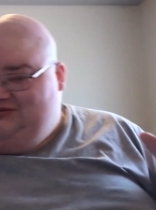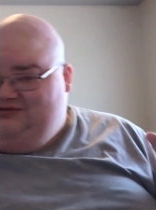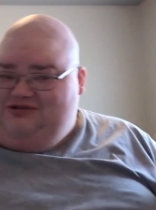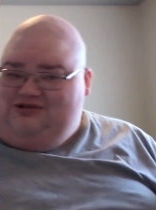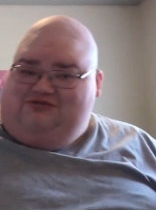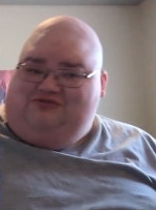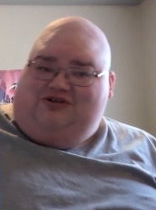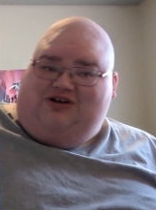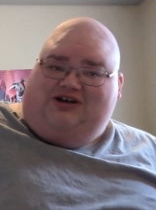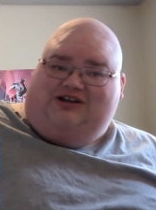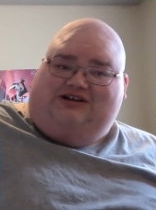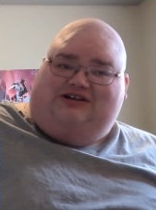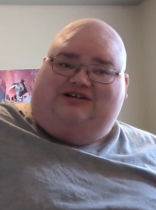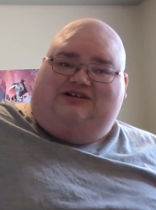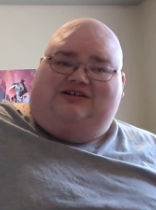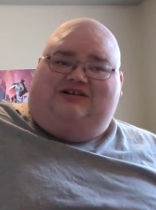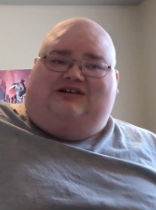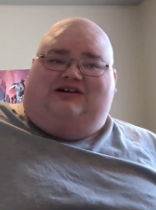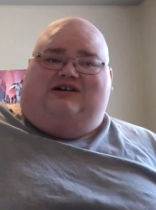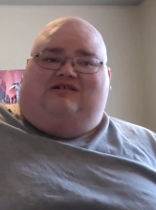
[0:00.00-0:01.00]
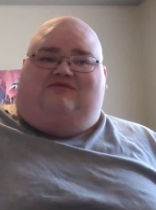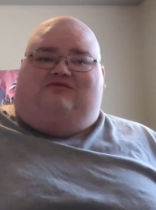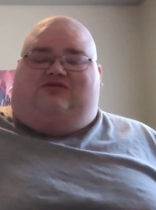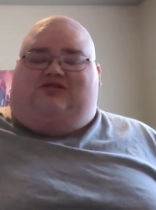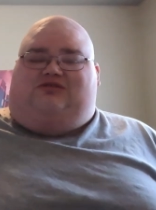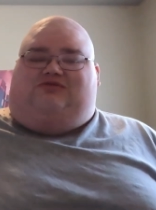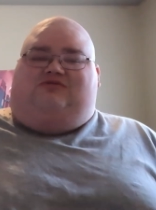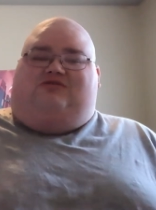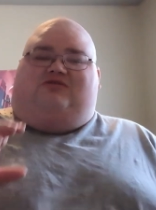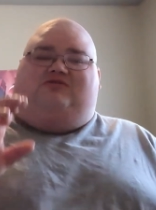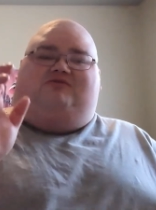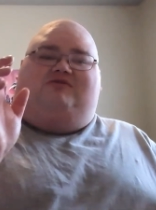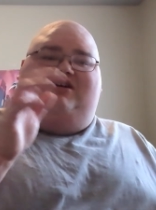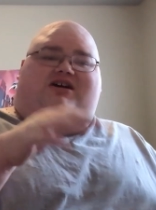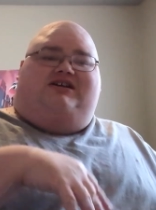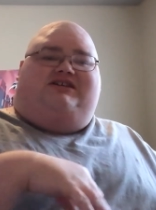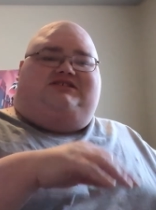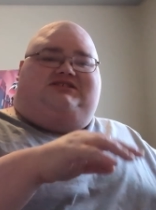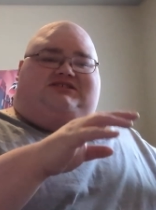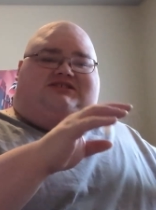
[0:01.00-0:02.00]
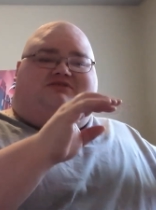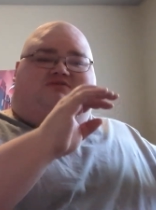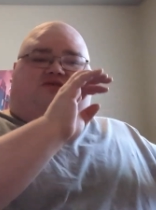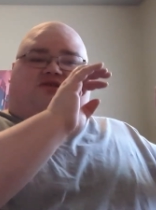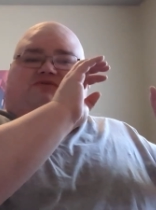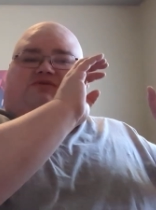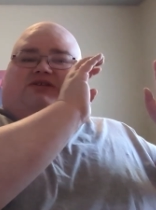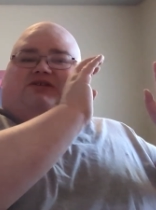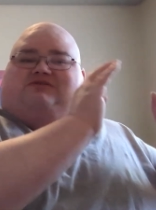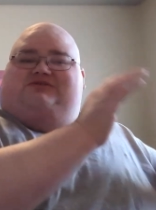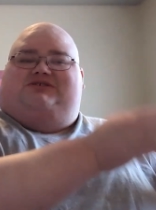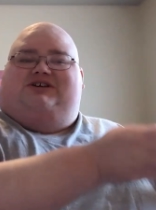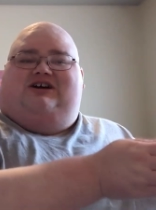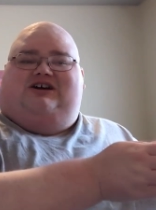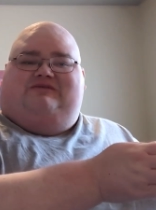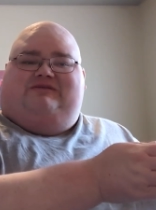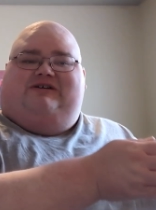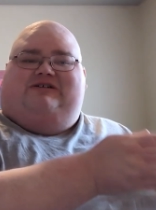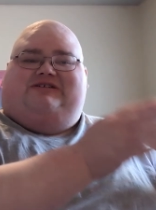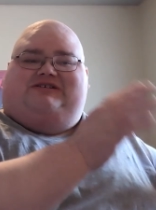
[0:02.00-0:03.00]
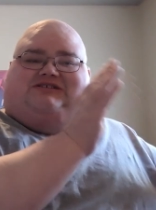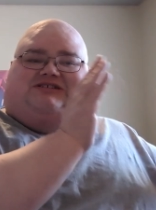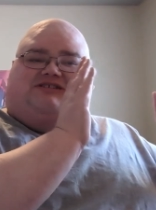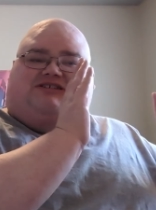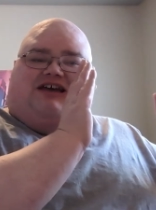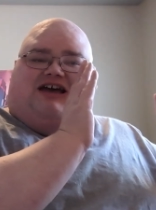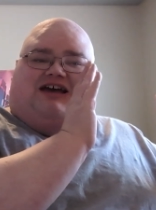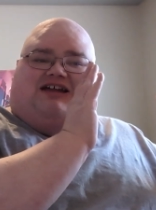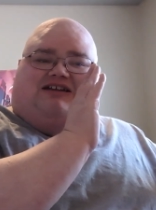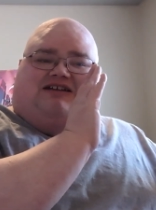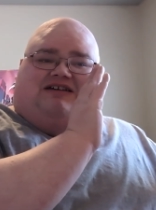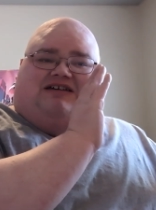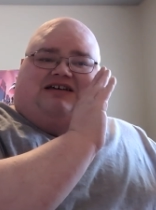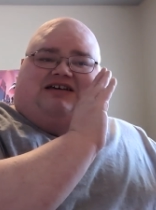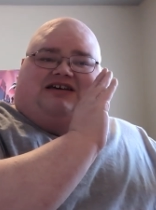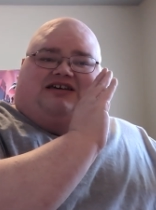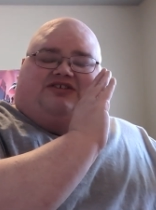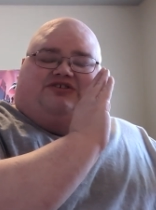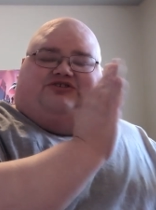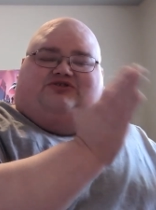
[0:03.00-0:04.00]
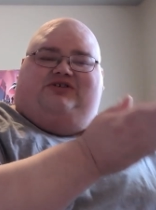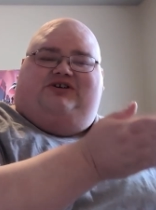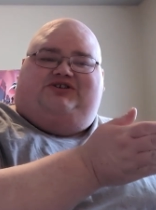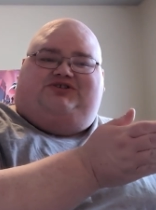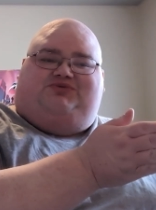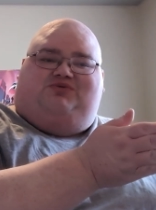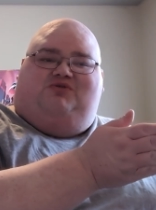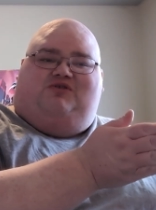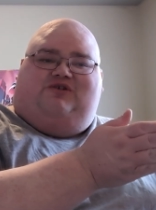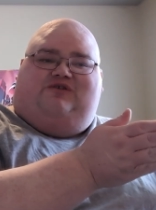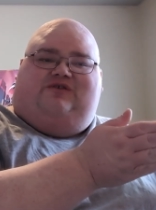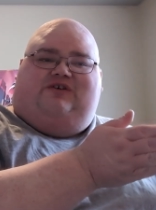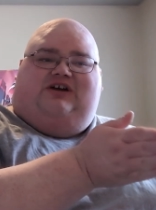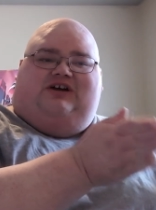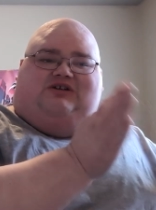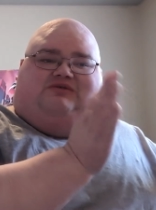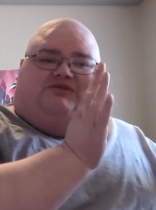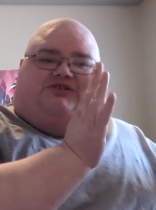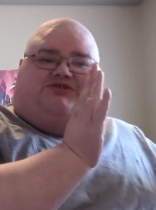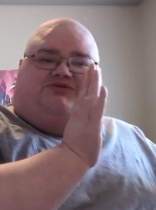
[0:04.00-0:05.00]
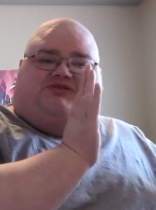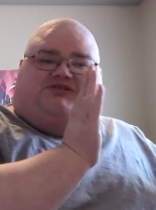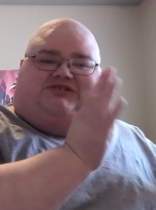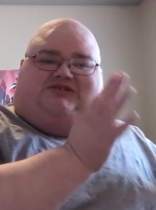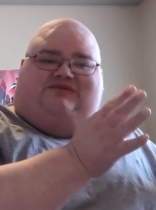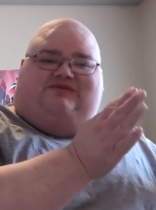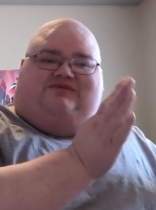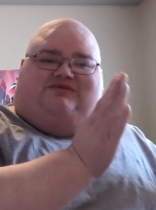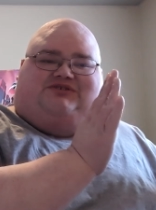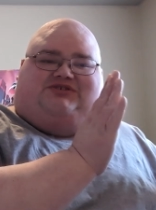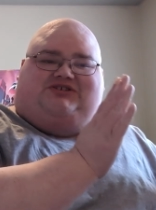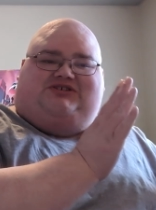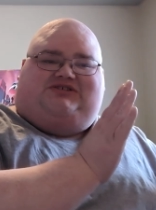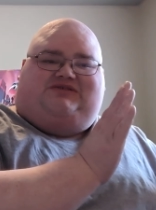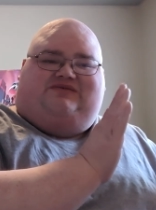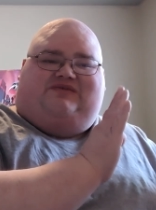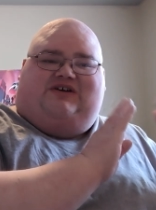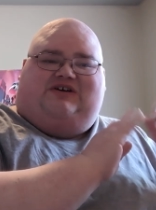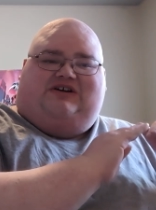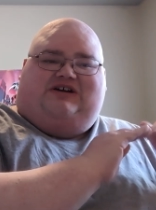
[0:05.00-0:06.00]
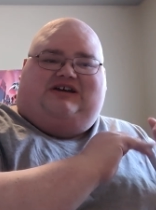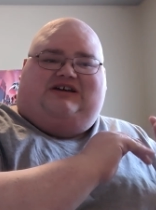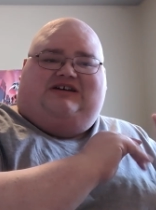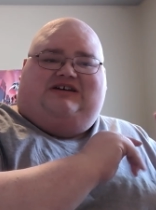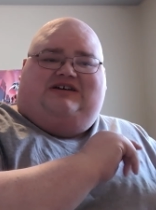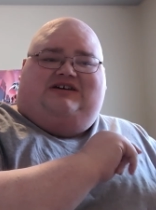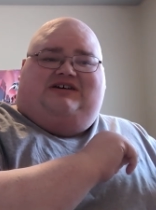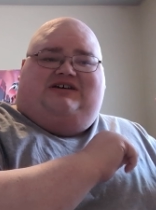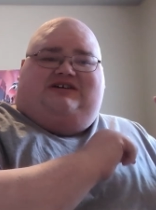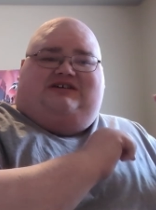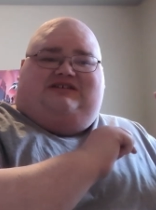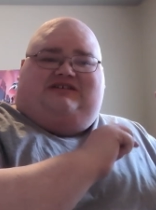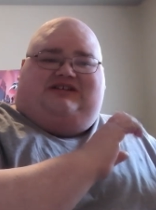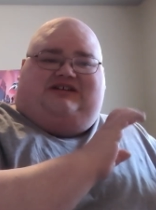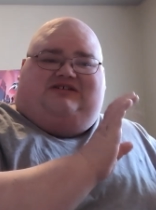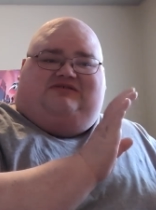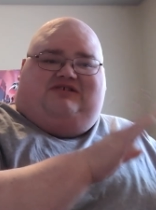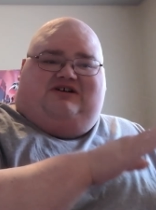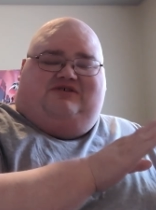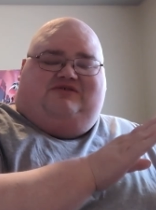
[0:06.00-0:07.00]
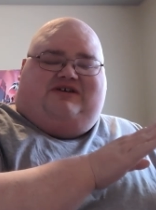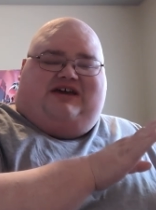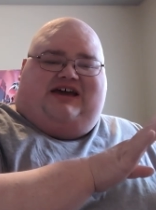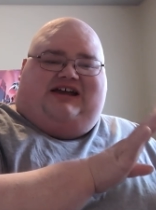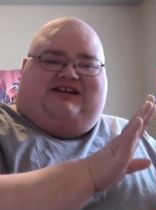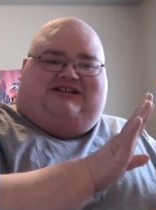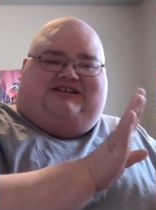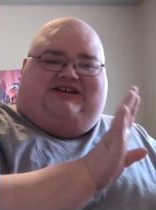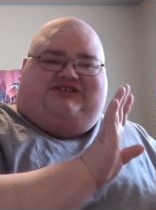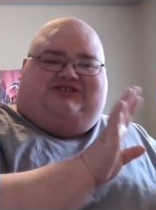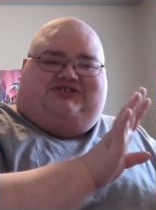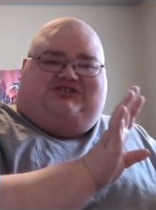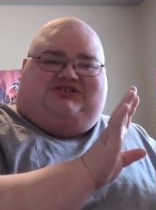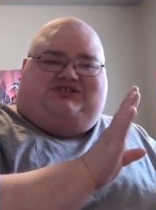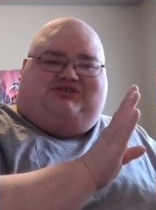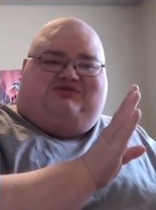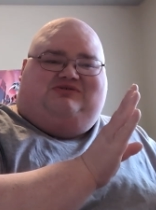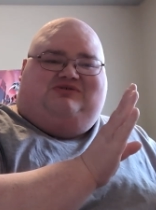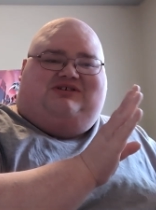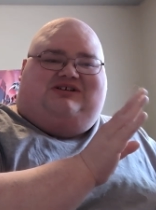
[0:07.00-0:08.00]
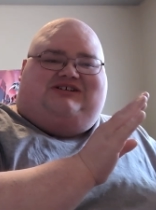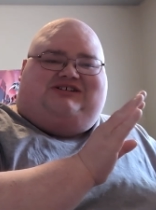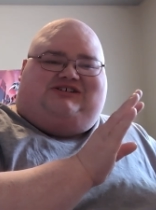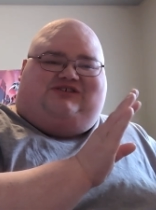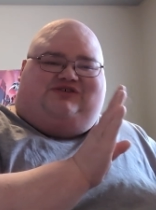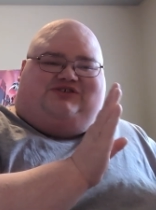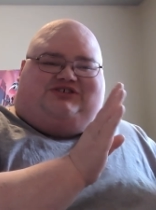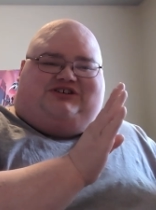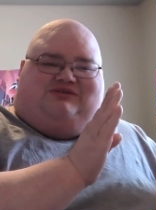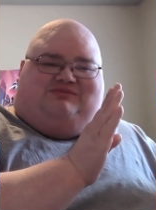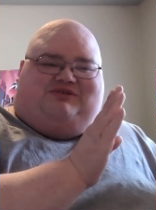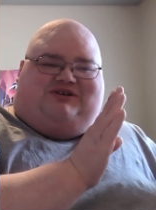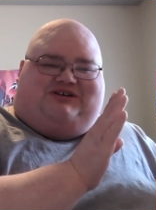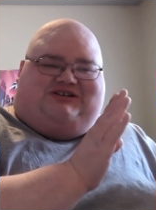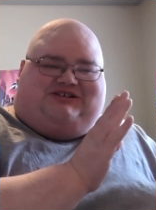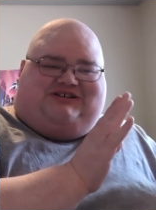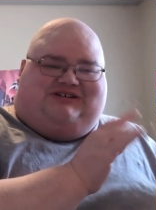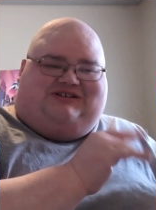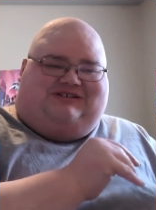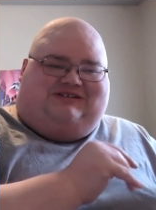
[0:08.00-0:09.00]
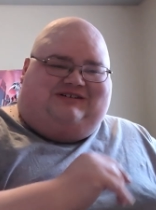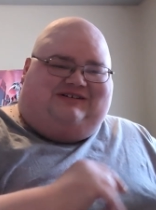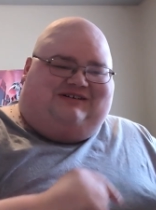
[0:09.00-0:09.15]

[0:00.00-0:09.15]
War One. World War One is the one we don't talk about because it's got the trench warfare, which isn't very okay to teach in schools for some reason.